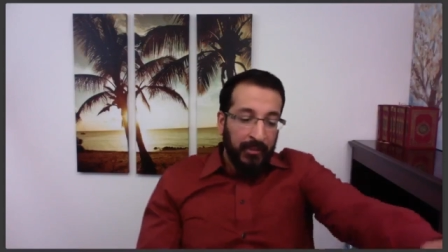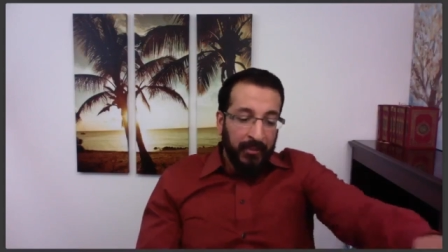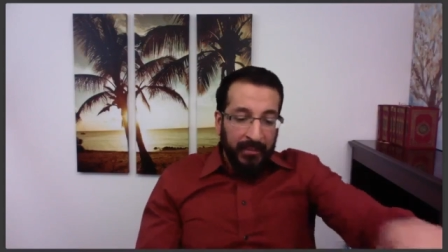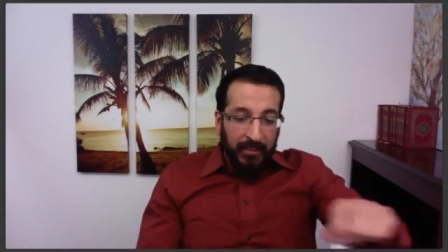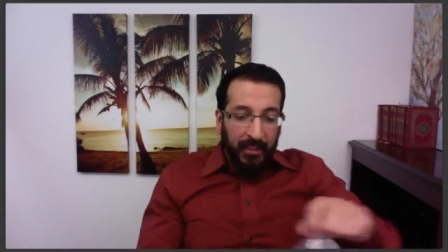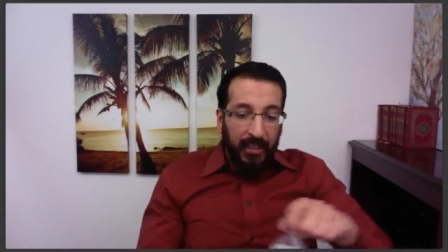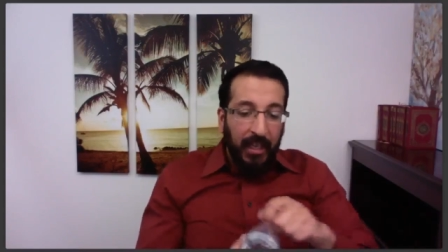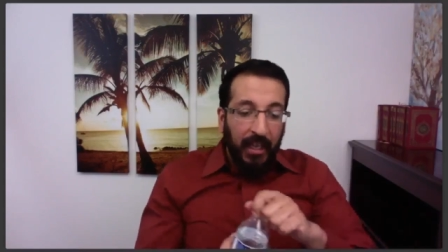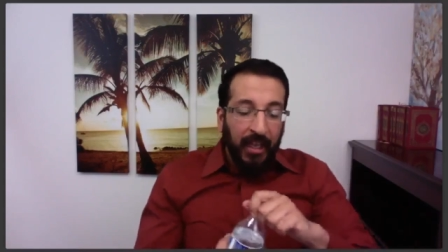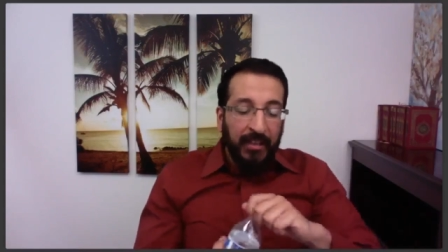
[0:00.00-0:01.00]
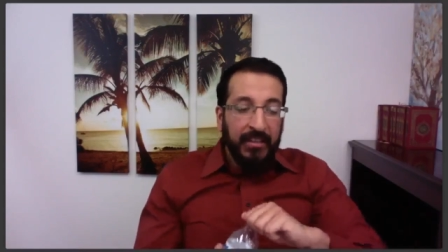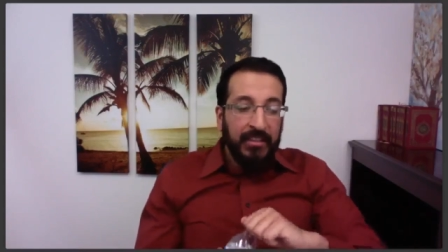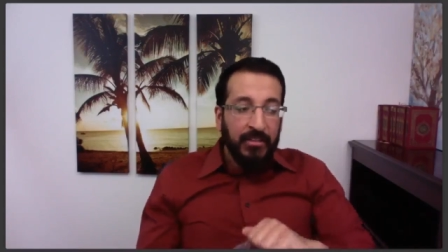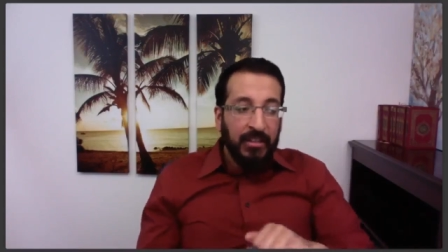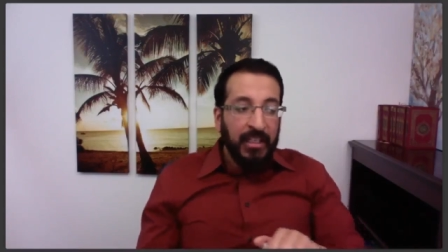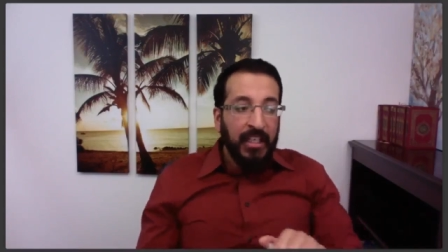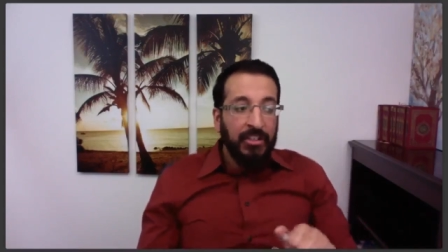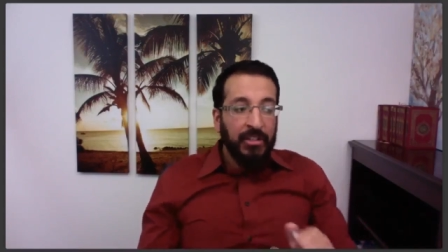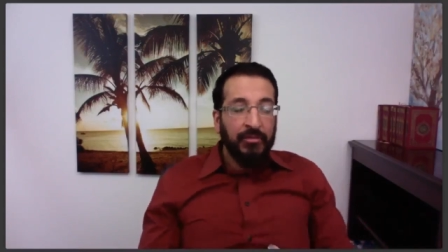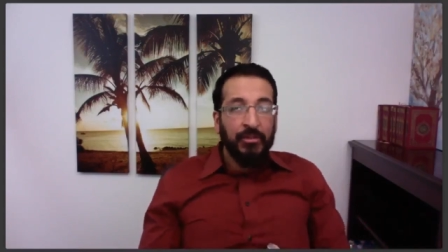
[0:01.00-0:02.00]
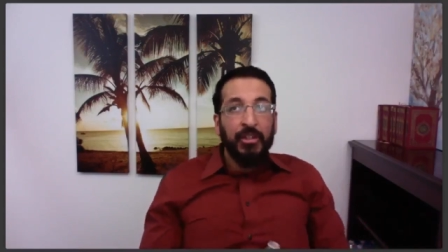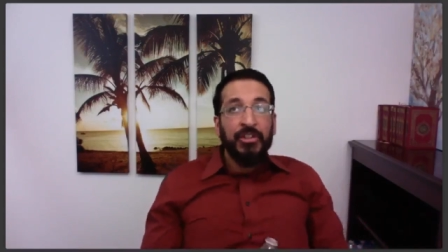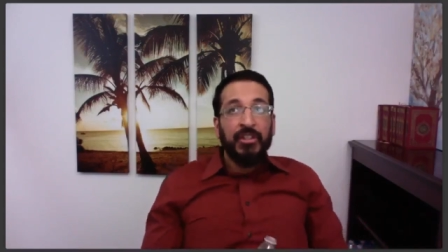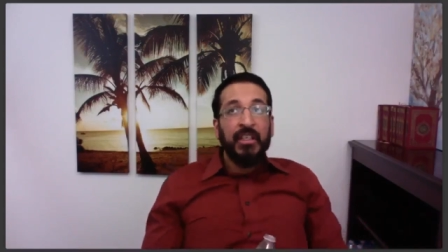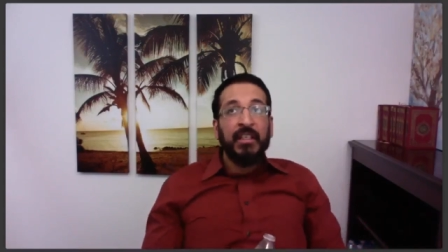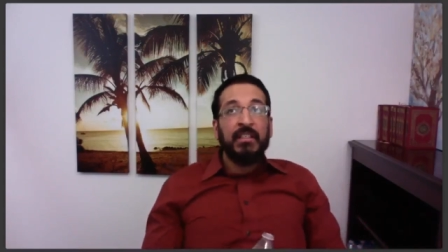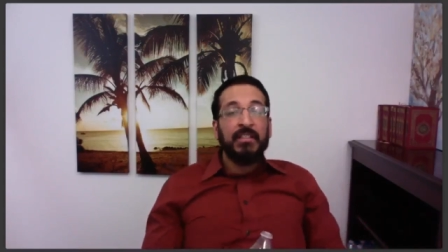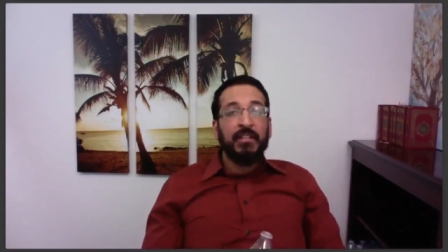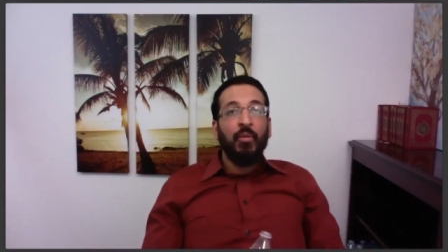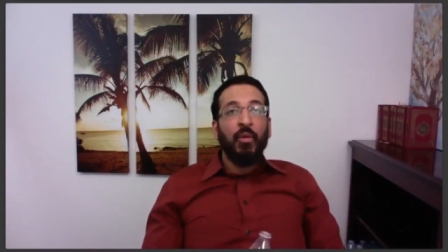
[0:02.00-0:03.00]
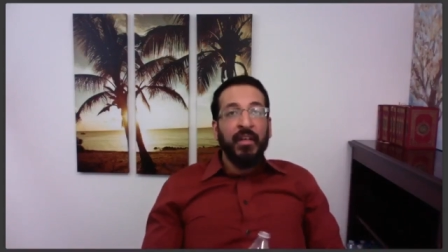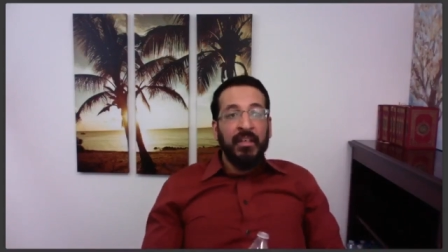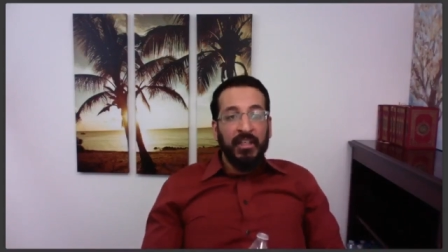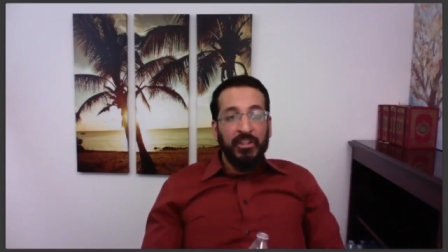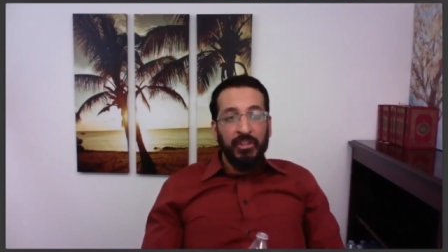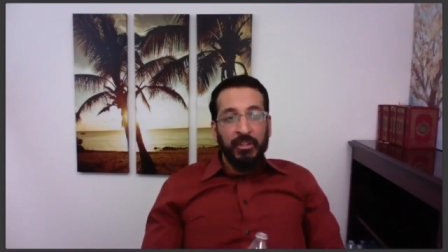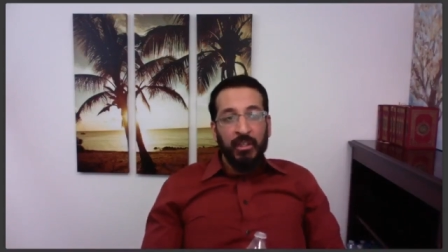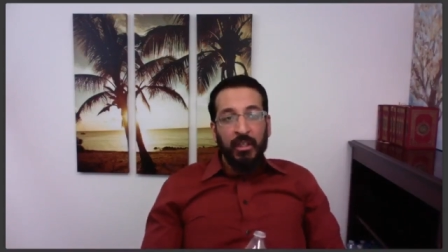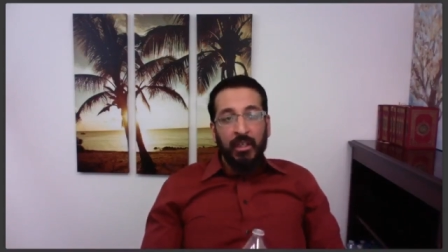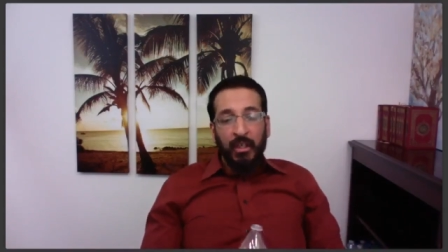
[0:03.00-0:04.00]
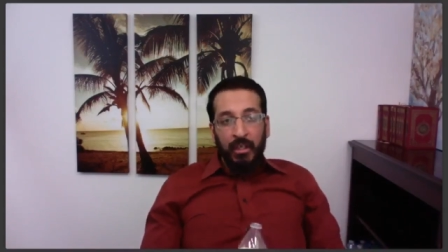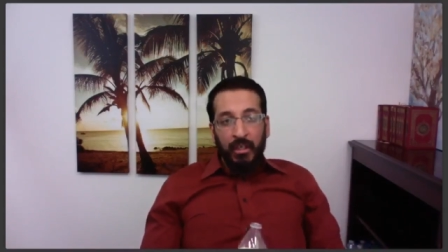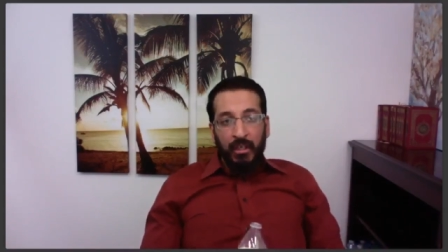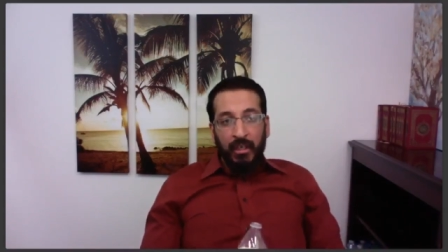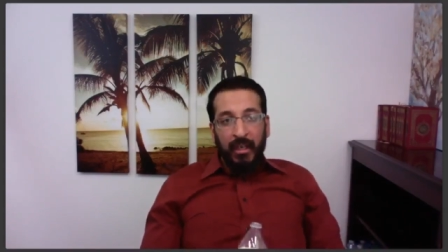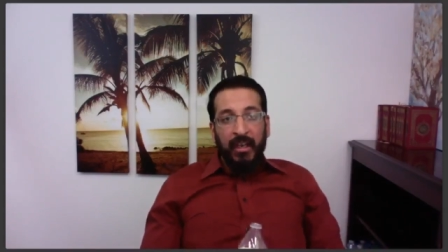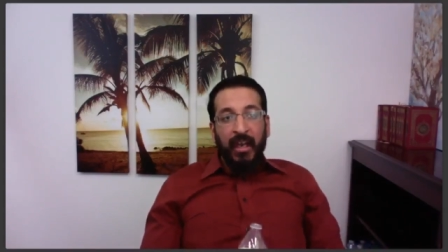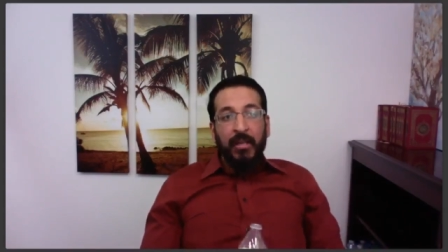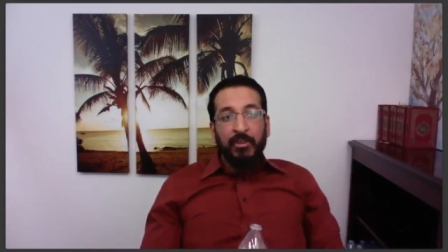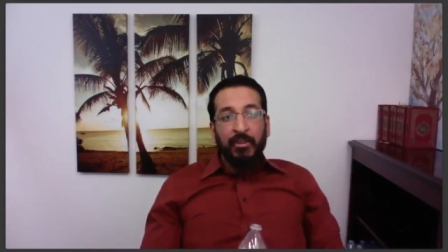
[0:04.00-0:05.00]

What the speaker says: That, and this nation of yours is one nation, and I am your